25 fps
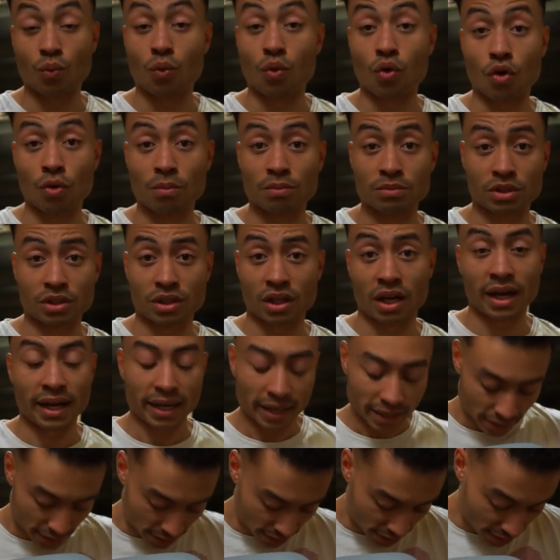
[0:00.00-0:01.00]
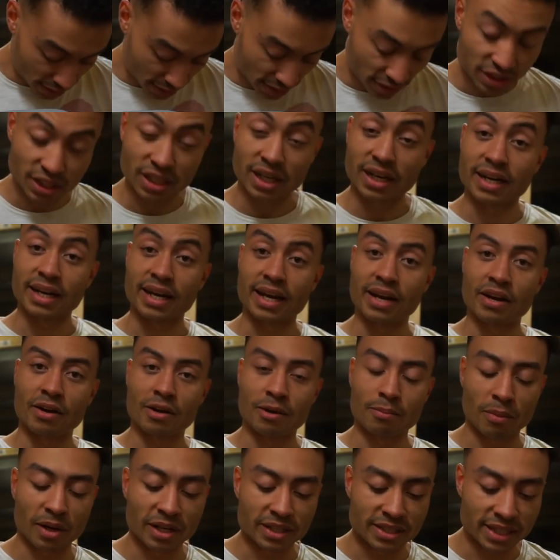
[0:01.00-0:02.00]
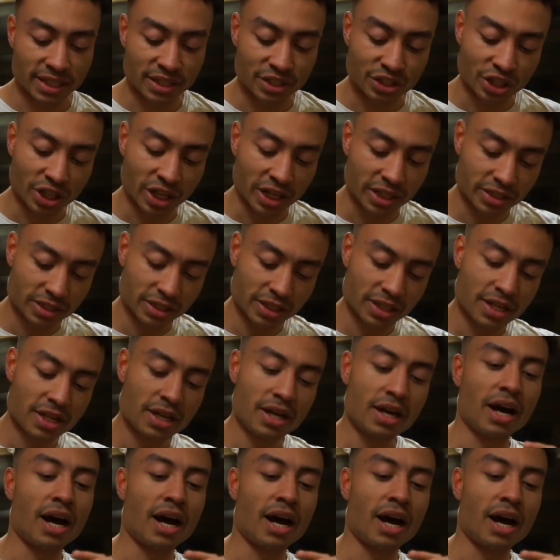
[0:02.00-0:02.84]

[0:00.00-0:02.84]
warm so that I can chill in here in my t-shirt,